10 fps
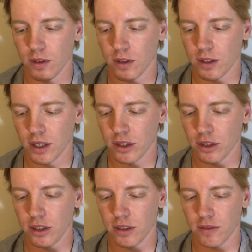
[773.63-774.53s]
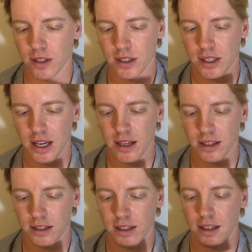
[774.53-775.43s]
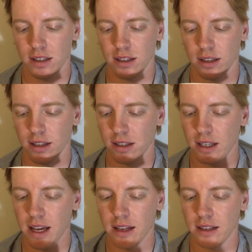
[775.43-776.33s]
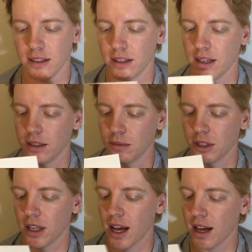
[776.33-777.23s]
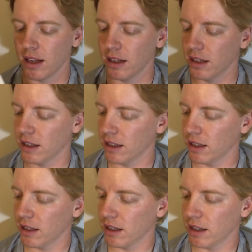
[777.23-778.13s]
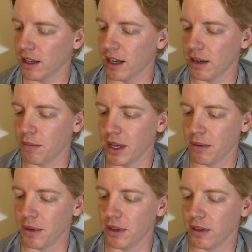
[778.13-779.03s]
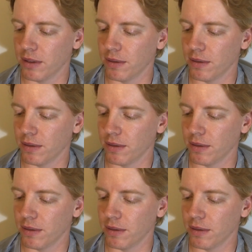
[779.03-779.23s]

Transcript: essentially if the stand in Salem's Lot had a baby,